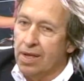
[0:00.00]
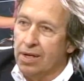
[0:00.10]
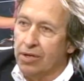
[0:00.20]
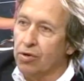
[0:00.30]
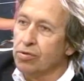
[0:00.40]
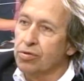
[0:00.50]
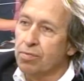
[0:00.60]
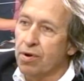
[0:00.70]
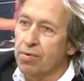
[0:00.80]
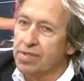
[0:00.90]

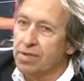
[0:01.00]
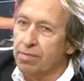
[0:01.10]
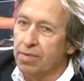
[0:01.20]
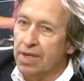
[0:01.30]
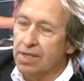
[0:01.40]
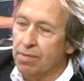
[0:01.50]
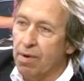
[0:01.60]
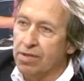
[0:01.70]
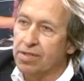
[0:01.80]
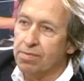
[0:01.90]
Consumerism is
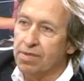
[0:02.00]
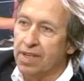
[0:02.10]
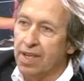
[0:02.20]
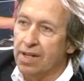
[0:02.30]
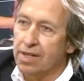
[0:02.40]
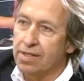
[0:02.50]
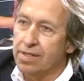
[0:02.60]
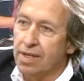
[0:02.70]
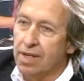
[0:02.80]
about something else.